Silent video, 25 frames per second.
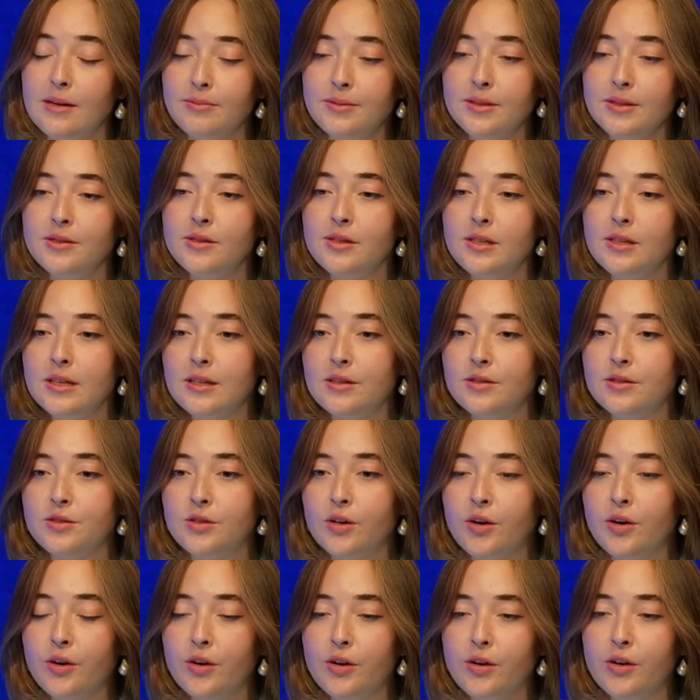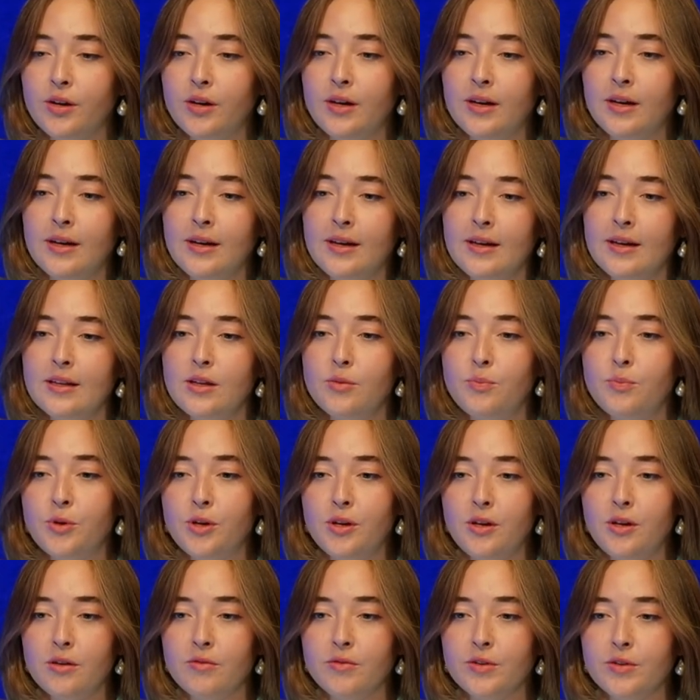absolutely. So the
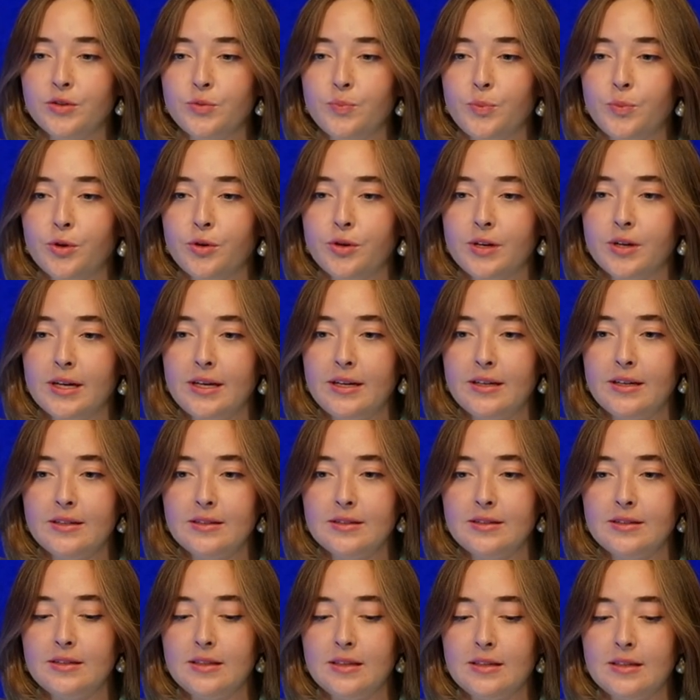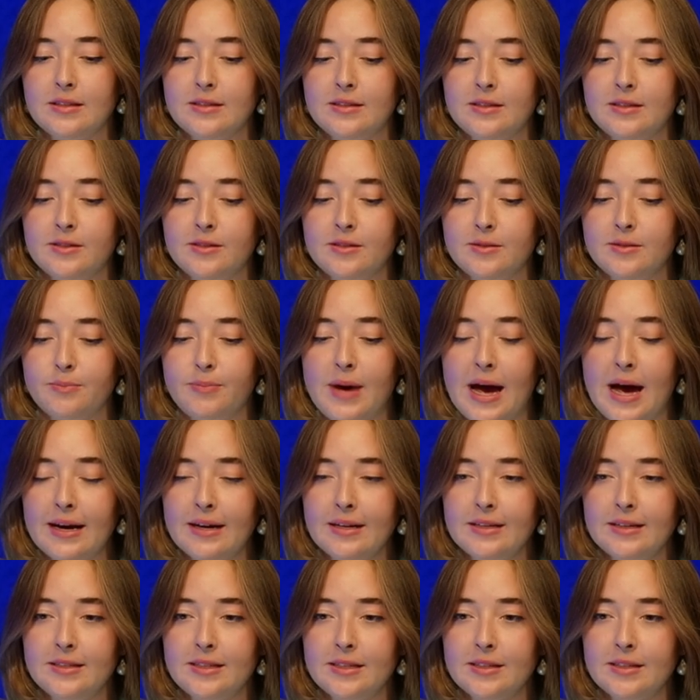beauty of this book is it's
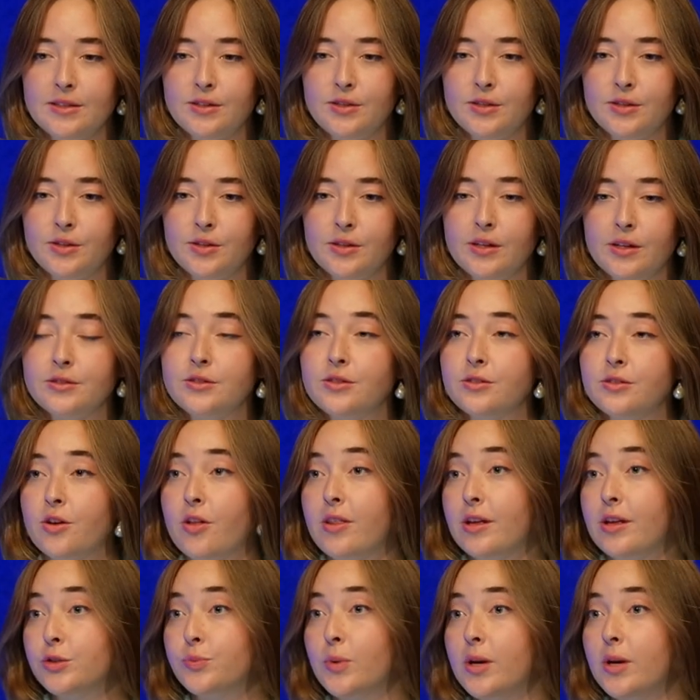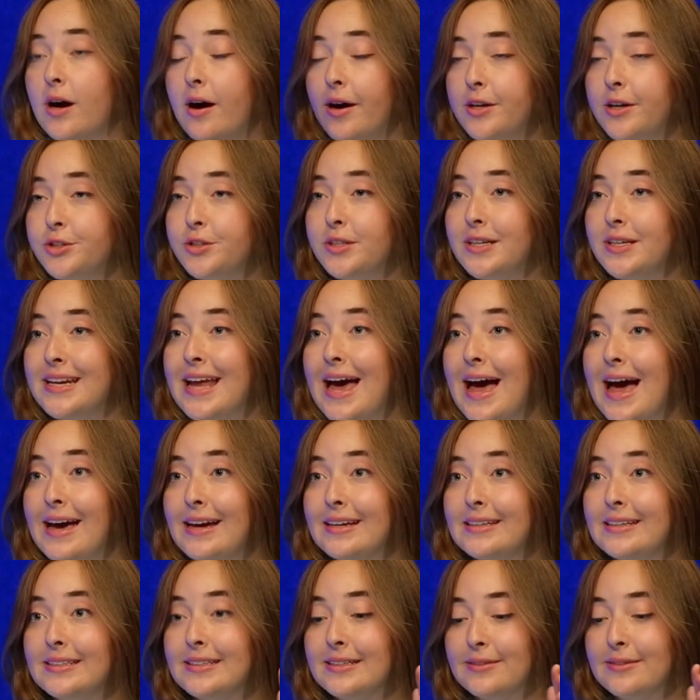packaged into this. So there's
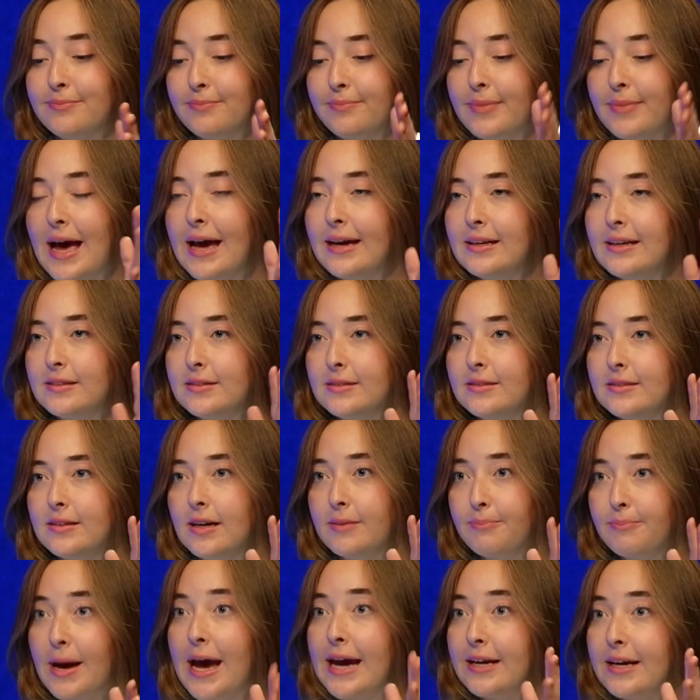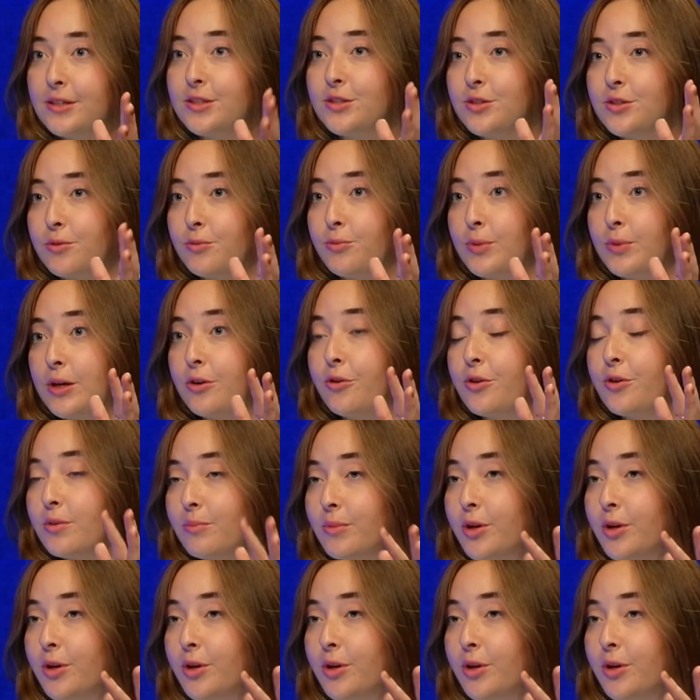108 pages, or we call